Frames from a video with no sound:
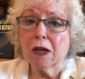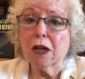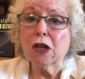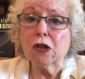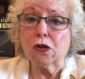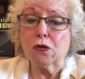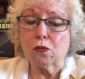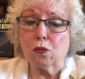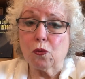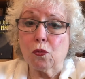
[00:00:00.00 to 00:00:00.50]

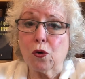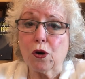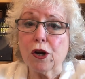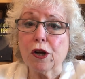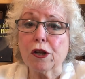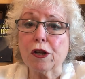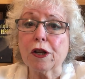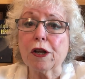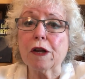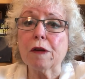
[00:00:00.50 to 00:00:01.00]
is
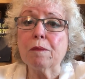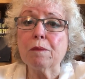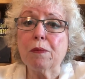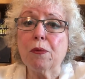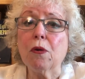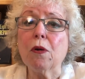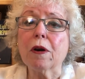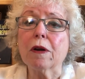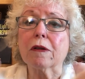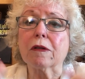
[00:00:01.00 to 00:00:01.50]
really
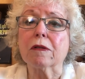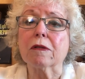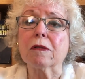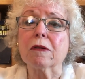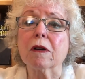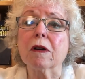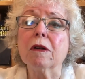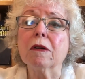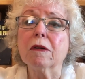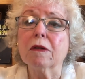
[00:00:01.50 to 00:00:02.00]
important
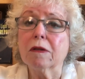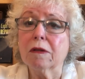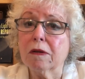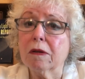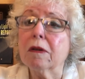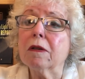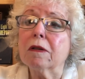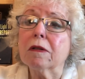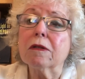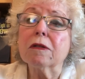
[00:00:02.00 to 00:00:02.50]

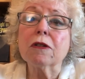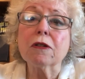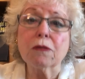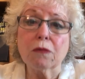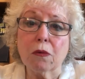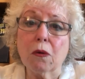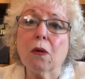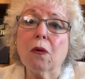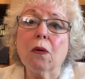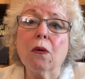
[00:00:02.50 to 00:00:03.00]

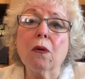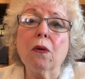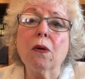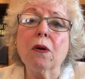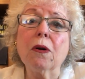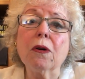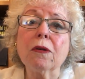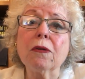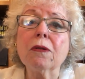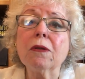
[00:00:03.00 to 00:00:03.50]
to
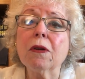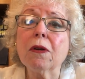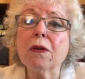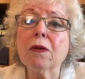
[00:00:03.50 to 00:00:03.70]
all